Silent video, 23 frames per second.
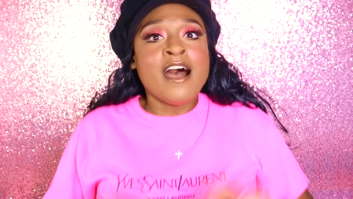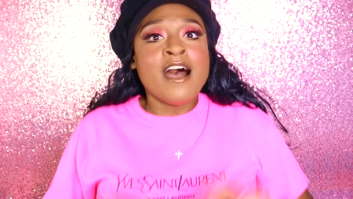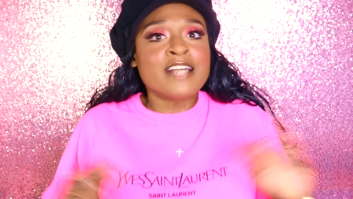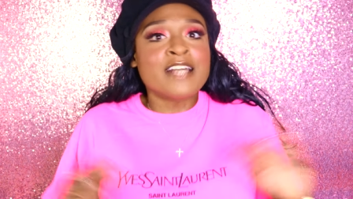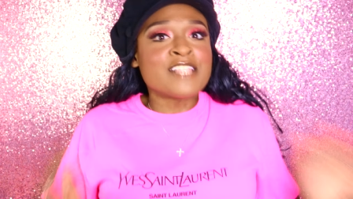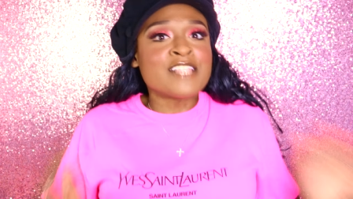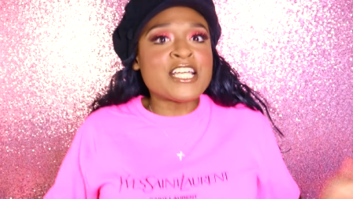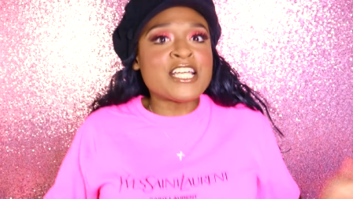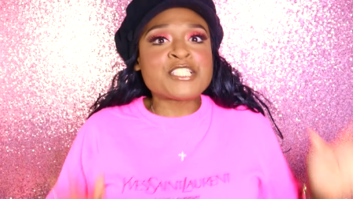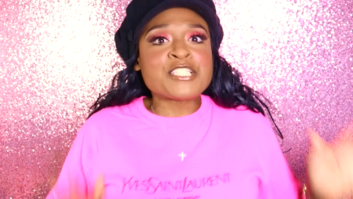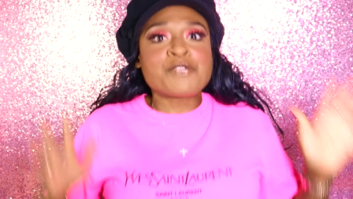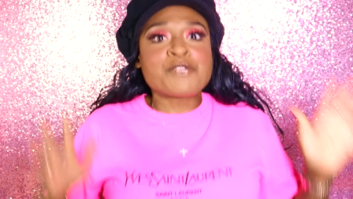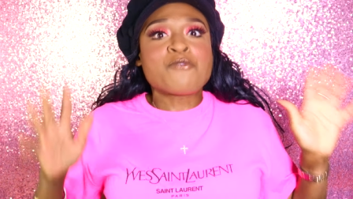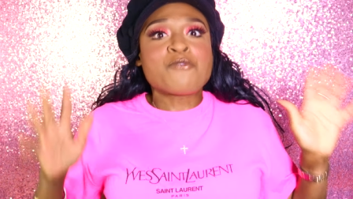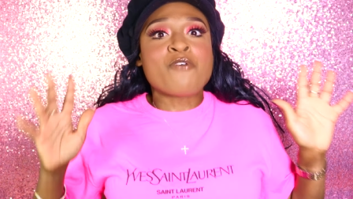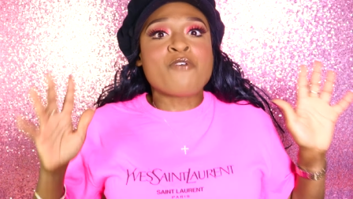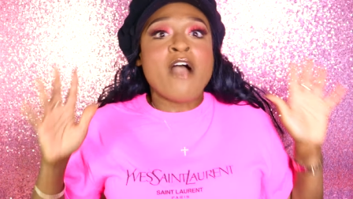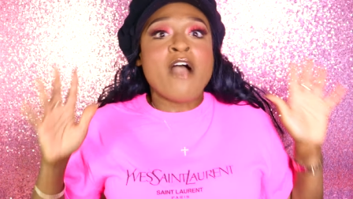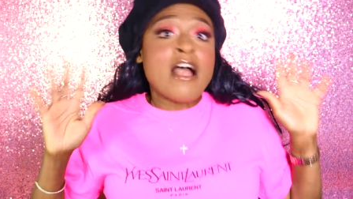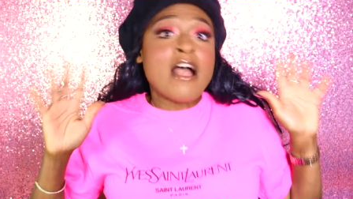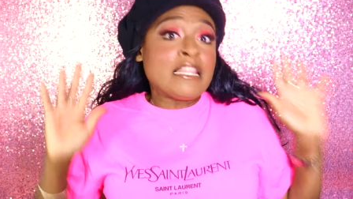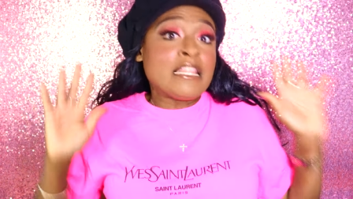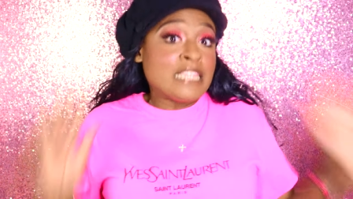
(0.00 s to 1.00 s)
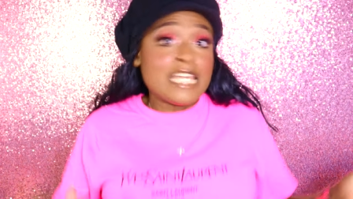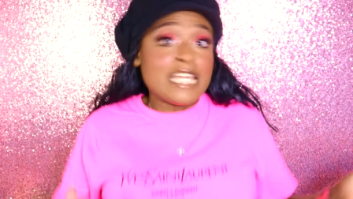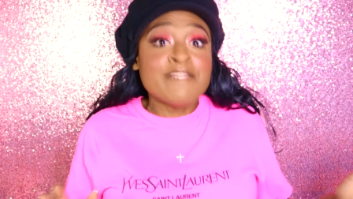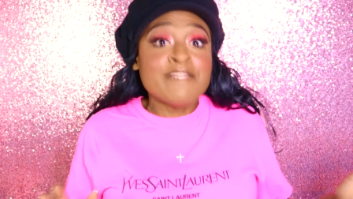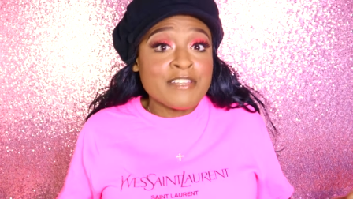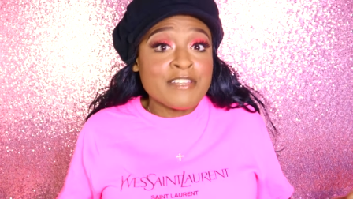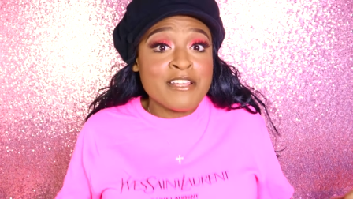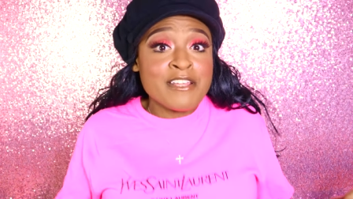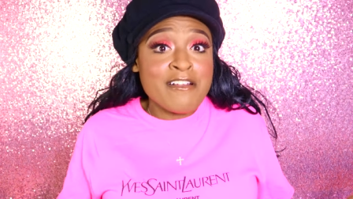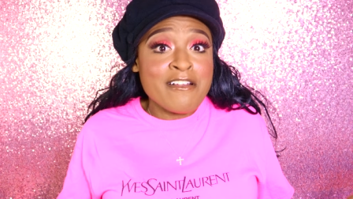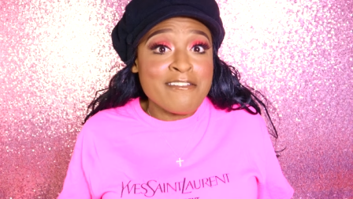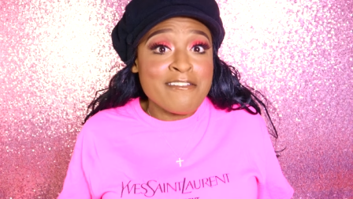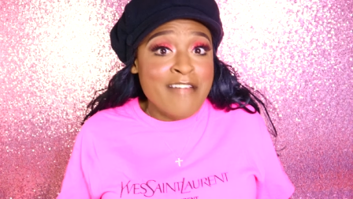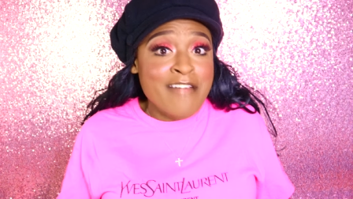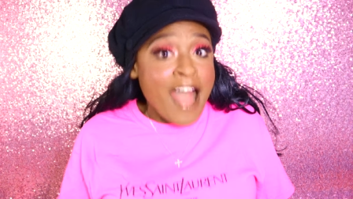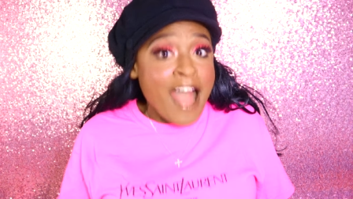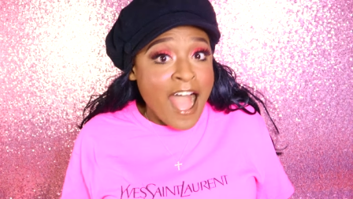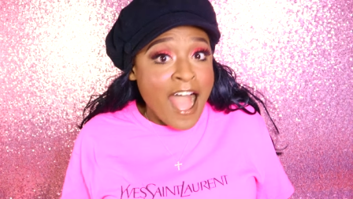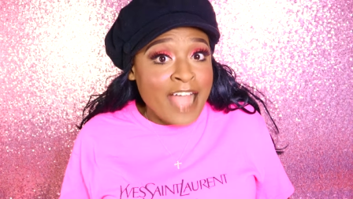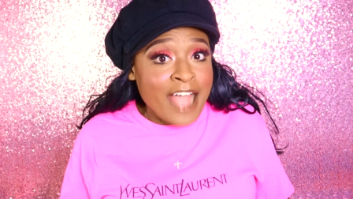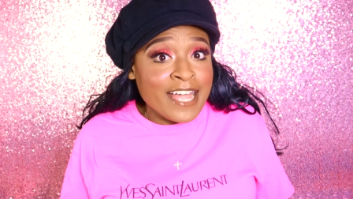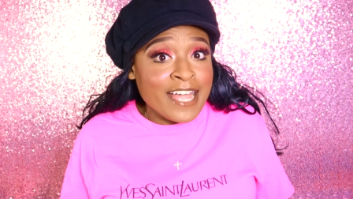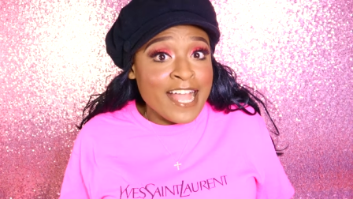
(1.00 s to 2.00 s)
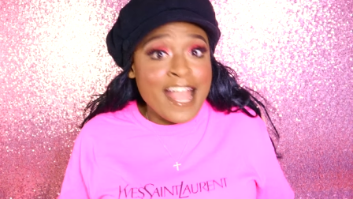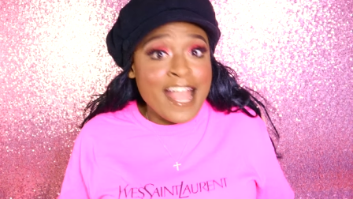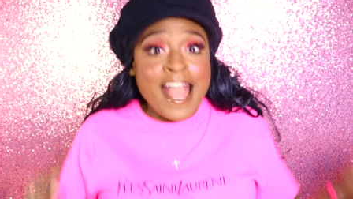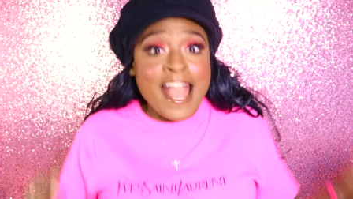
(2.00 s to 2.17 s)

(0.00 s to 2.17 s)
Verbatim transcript: unless you live under a rock,